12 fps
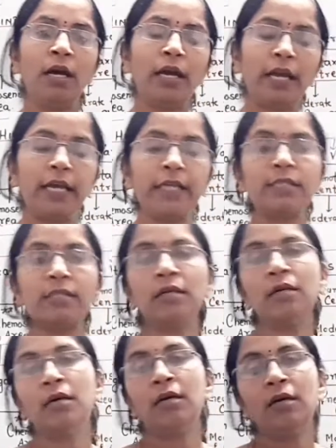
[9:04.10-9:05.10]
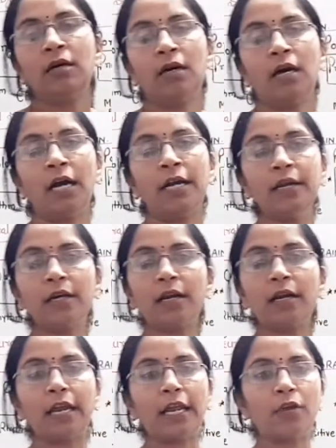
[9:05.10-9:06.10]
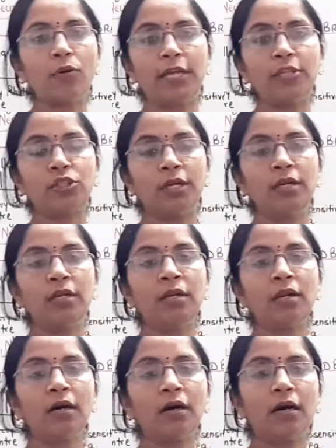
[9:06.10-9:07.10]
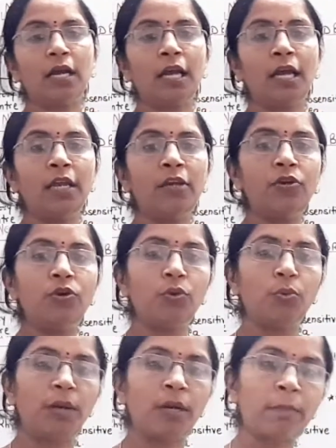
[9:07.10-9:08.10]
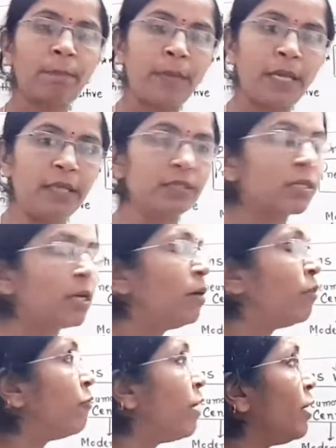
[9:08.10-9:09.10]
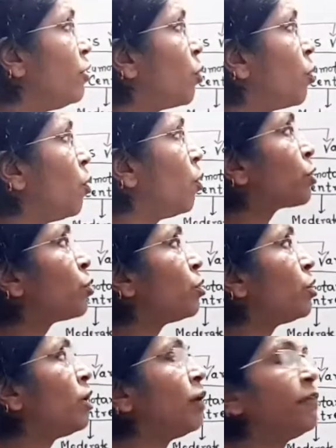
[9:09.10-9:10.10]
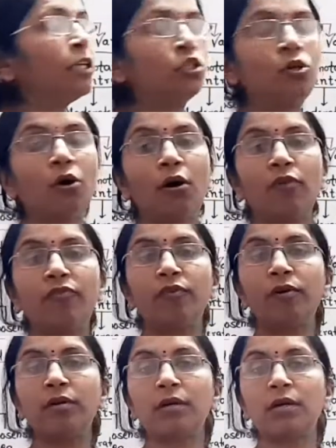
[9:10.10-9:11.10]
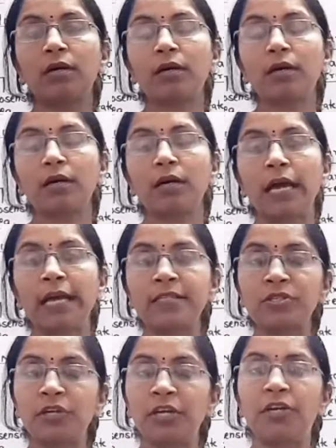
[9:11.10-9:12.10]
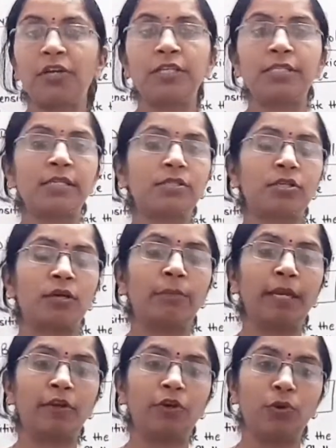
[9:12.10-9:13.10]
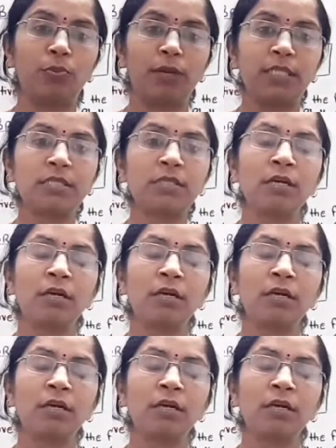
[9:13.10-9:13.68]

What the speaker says: is under regulation in human beings. When you go through the revision of excretory system in humans